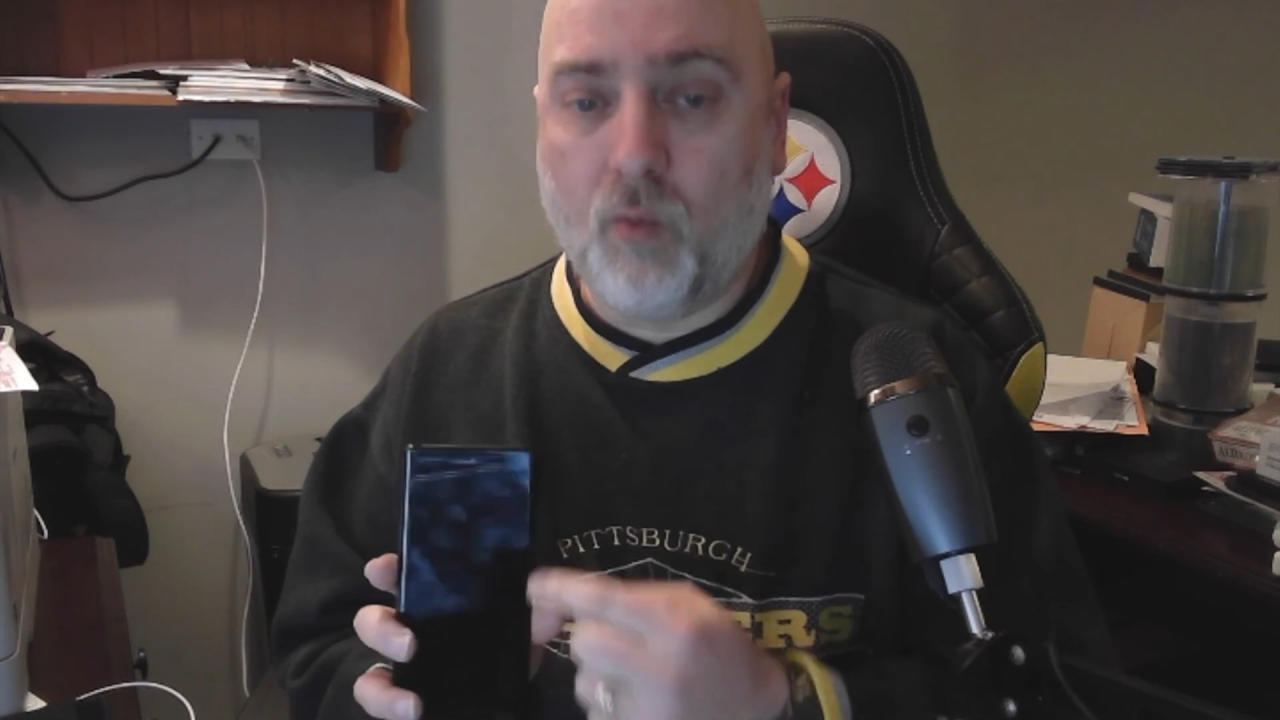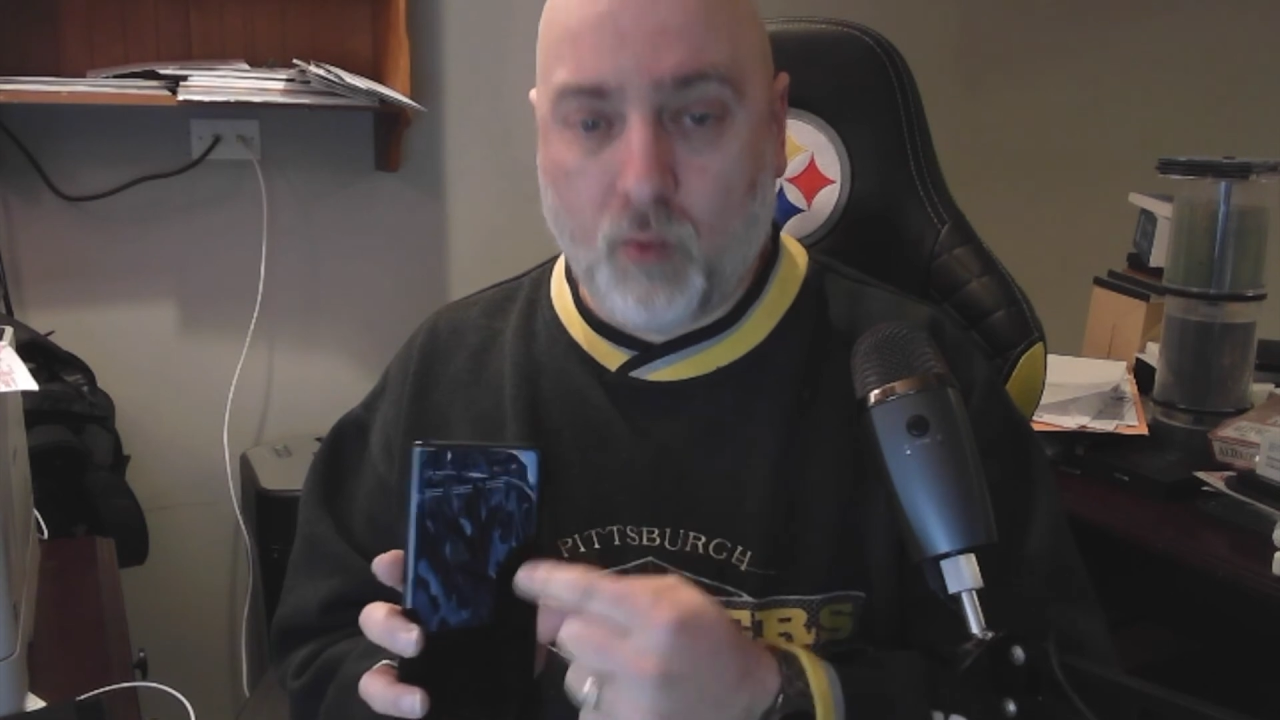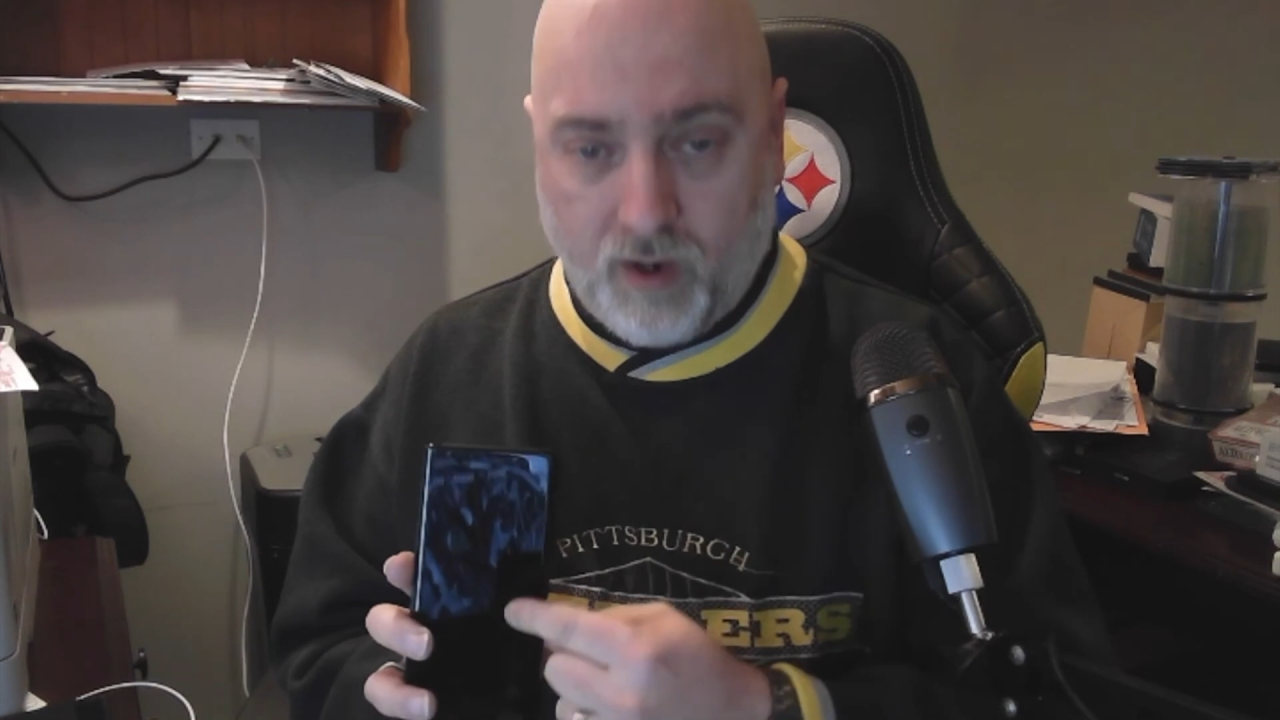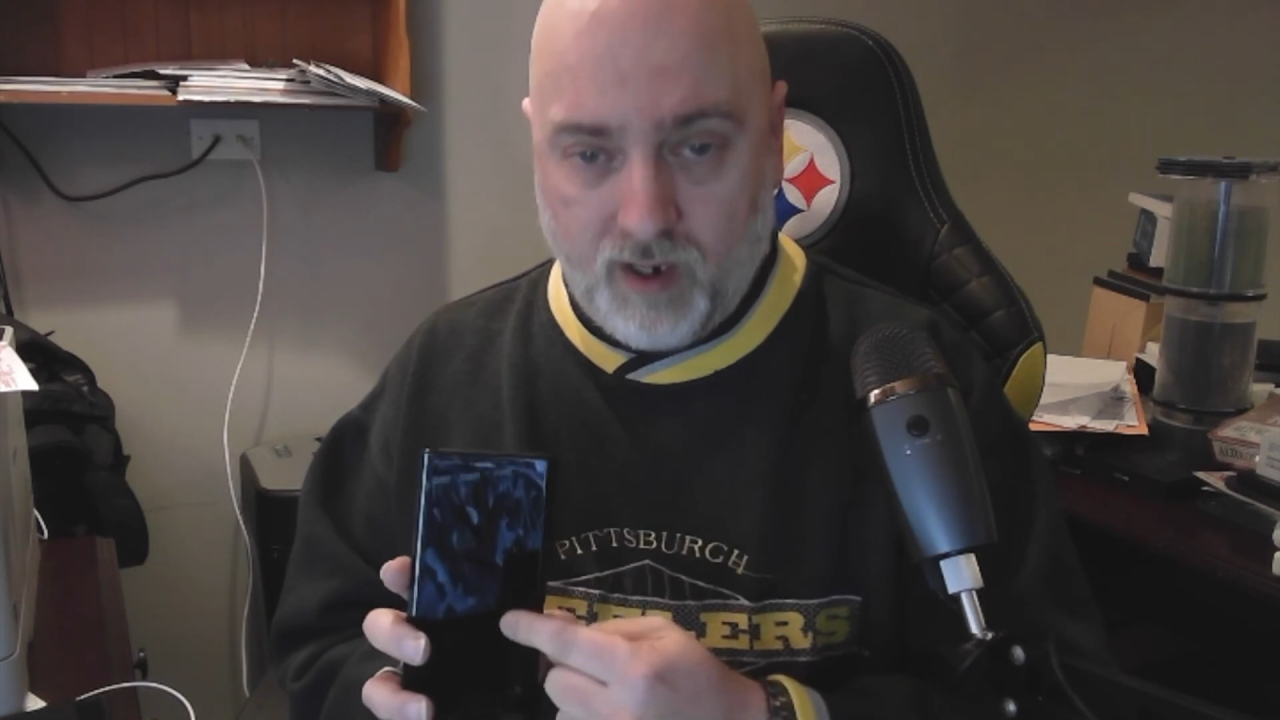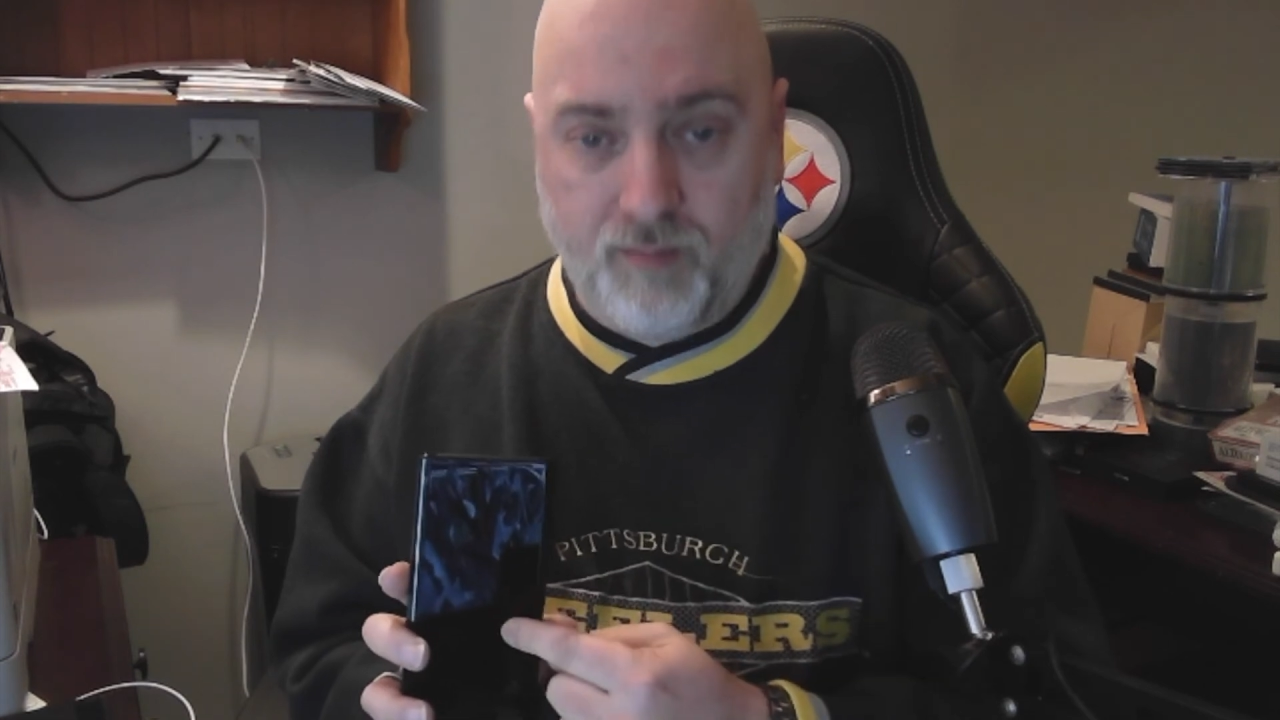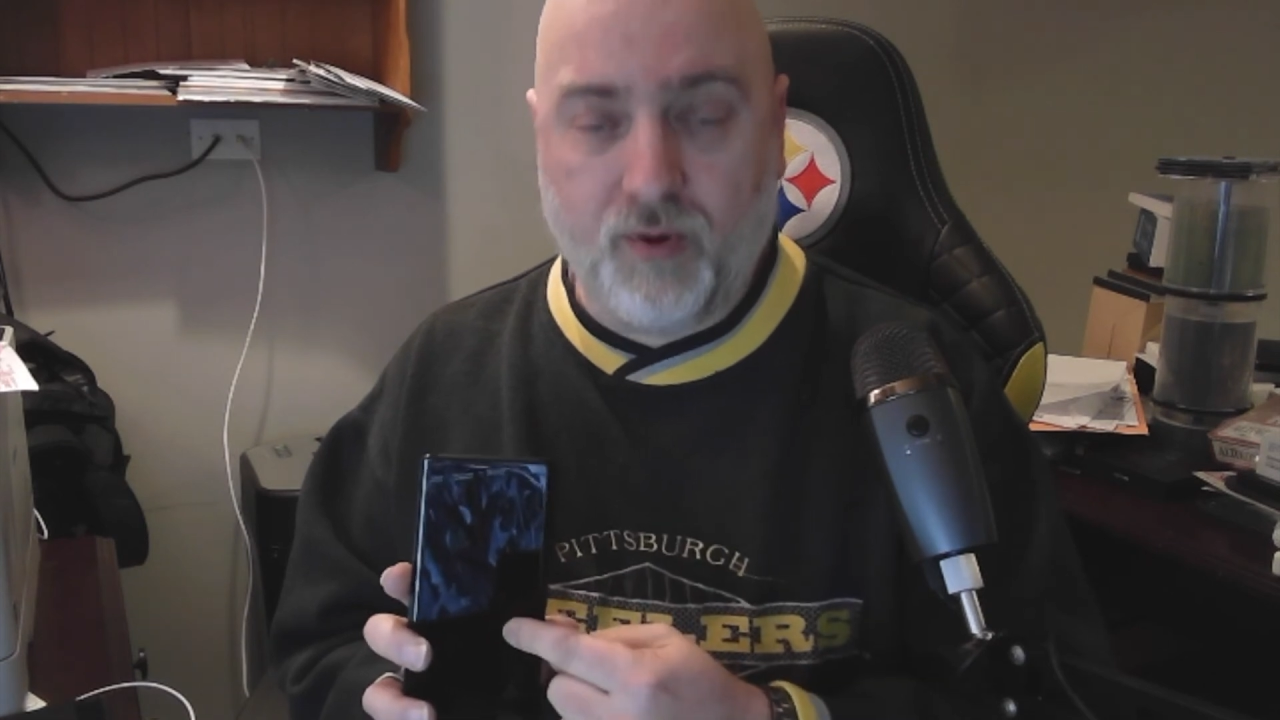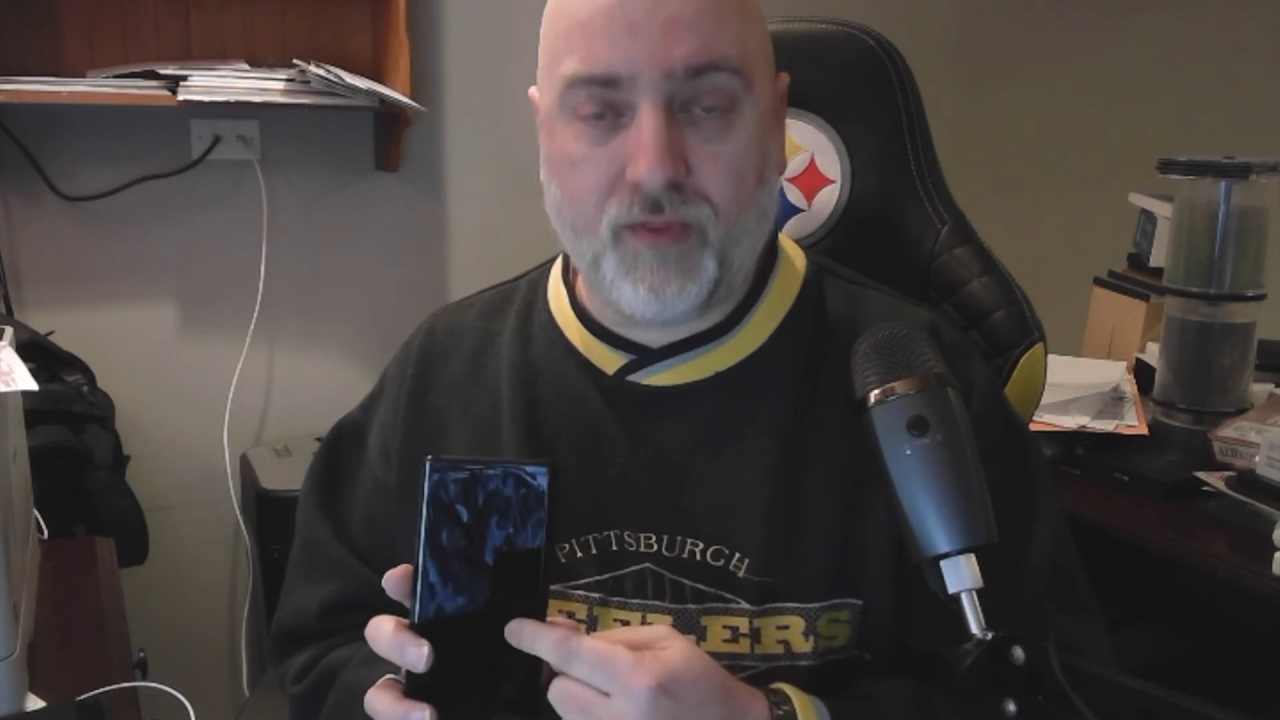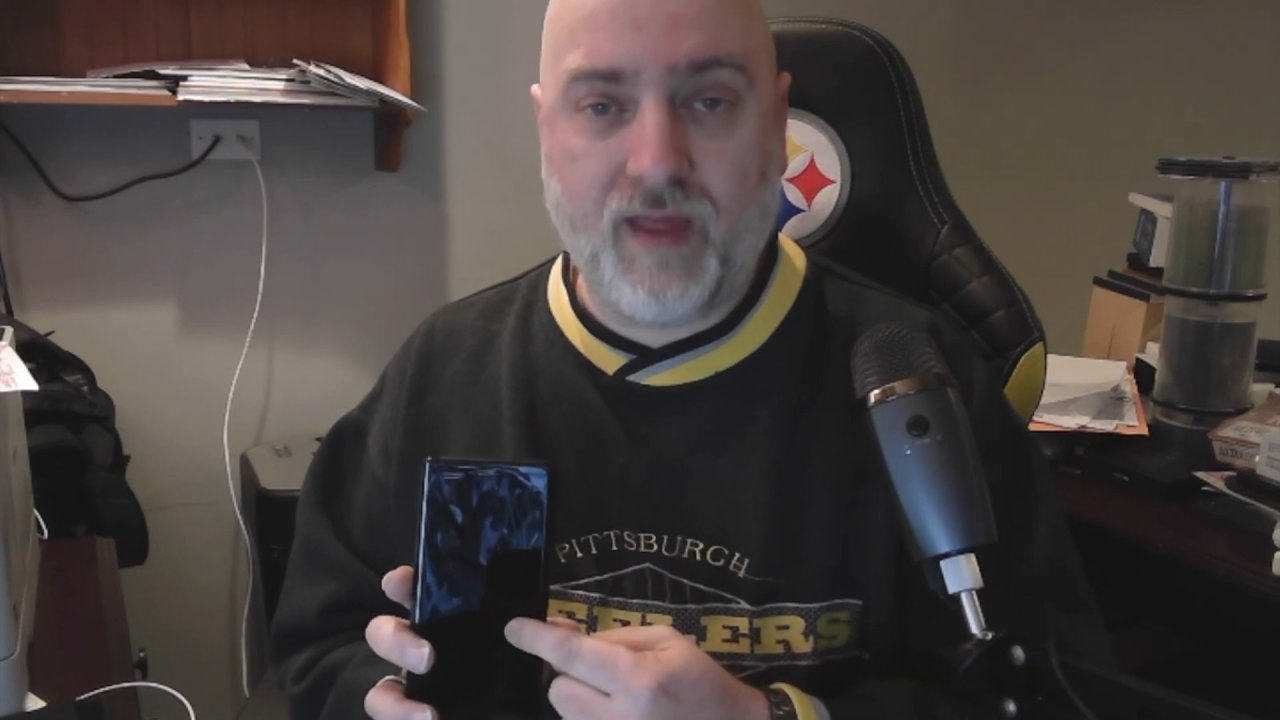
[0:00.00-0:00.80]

We're going to put